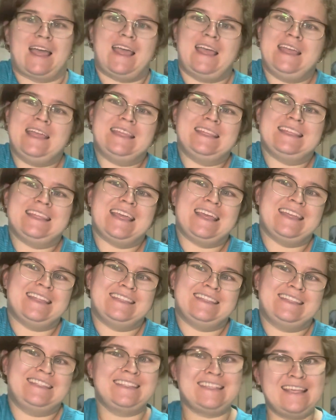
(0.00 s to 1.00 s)
it, it
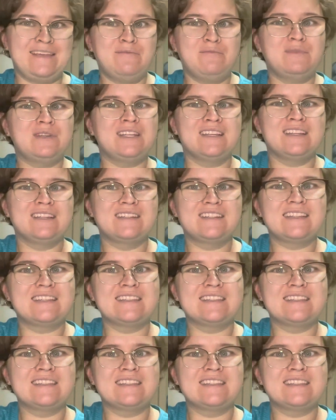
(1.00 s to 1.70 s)
seemed to